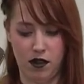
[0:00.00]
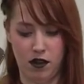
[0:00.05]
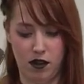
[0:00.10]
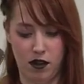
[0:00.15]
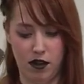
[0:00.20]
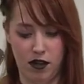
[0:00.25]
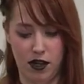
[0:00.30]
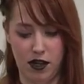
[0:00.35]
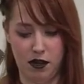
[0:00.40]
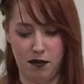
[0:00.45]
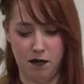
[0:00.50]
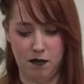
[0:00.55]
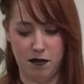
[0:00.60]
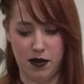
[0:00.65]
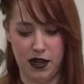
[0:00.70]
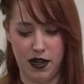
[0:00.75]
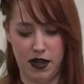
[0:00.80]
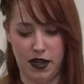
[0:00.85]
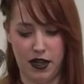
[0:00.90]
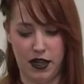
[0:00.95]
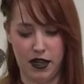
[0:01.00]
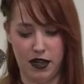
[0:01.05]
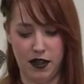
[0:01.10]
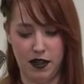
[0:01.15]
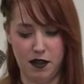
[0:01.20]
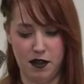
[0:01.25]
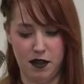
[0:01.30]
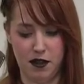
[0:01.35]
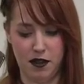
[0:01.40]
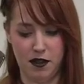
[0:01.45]
on my
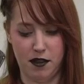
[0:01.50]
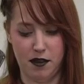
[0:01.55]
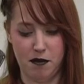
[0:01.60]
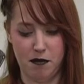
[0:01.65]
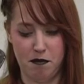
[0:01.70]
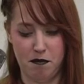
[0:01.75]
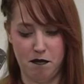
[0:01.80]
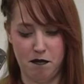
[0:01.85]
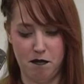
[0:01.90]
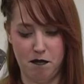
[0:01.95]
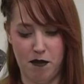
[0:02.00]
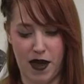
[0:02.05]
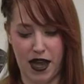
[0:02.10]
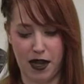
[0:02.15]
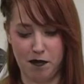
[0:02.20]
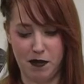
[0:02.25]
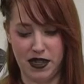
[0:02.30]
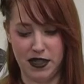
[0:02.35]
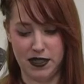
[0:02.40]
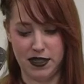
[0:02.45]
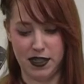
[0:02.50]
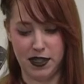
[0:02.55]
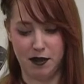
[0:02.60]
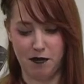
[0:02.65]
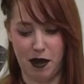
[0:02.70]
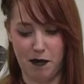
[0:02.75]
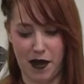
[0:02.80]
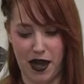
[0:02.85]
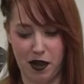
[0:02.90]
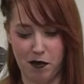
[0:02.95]
back piece
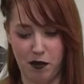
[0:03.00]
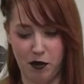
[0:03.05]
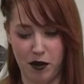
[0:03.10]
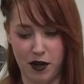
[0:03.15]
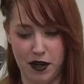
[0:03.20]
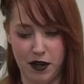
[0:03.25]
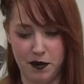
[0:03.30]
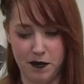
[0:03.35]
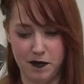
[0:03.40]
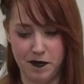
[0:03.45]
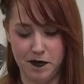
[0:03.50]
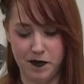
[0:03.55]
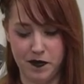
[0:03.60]
here, my backboard.